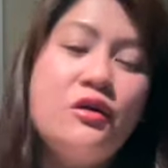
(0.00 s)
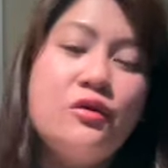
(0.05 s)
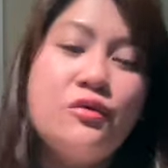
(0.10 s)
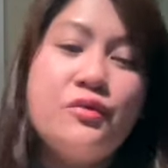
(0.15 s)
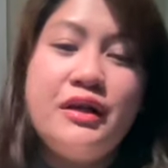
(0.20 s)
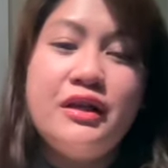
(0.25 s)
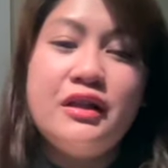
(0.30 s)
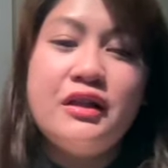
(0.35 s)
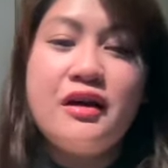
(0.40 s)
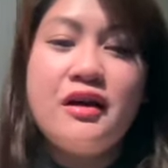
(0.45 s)

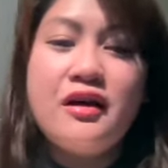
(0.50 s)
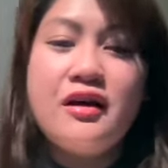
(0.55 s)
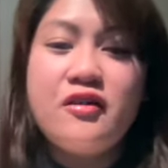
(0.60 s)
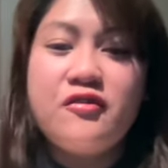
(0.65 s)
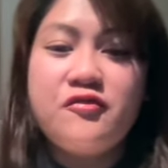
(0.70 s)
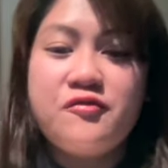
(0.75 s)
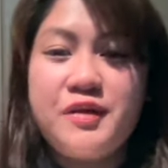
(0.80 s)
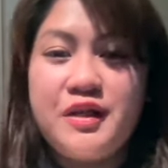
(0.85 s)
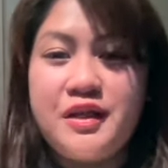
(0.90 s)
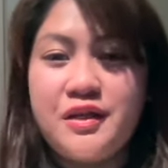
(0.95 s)
We
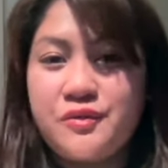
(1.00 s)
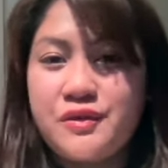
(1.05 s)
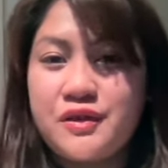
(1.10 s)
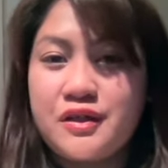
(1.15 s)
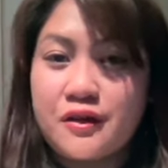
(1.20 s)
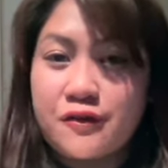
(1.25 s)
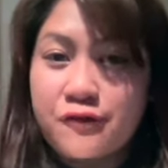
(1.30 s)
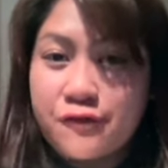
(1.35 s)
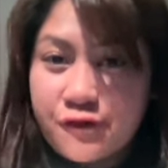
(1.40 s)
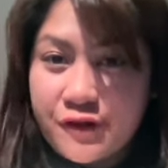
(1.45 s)
love being with
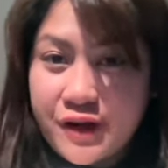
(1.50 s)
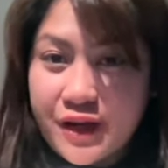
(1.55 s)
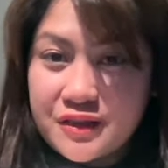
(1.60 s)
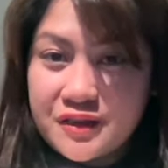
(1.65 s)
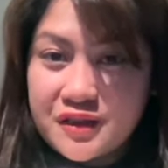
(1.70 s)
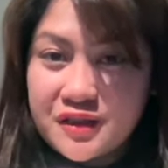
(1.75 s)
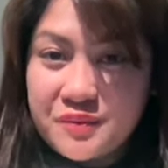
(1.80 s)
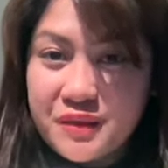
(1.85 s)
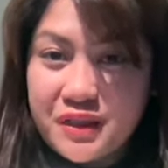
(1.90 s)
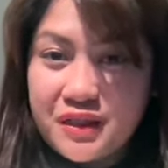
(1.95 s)
our
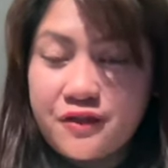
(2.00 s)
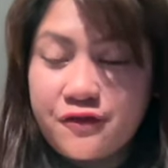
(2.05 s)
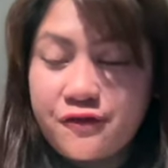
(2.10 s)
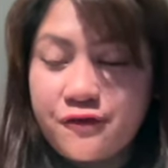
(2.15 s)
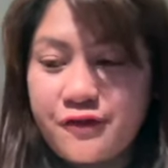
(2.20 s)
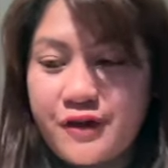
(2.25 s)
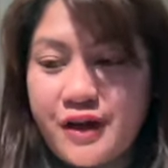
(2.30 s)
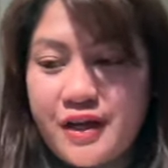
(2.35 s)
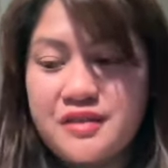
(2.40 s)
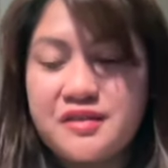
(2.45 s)
friends, meeting
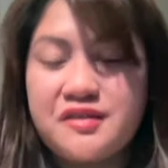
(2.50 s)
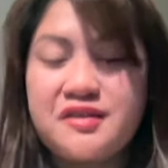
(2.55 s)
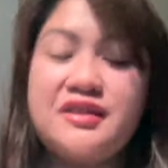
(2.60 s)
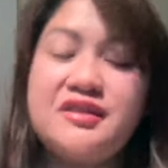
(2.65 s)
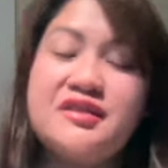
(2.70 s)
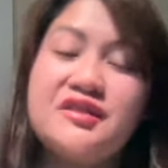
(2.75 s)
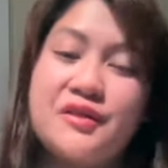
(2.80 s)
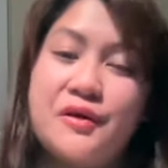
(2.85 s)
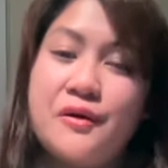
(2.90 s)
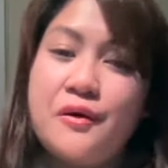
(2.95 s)
friends, and
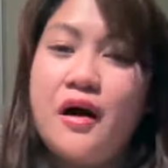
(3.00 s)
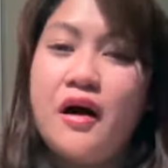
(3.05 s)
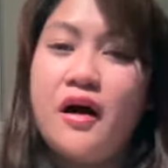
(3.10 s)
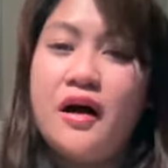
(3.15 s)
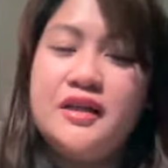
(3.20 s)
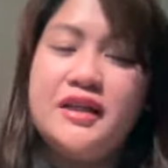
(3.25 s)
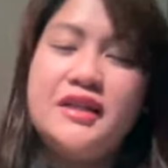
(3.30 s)
so on.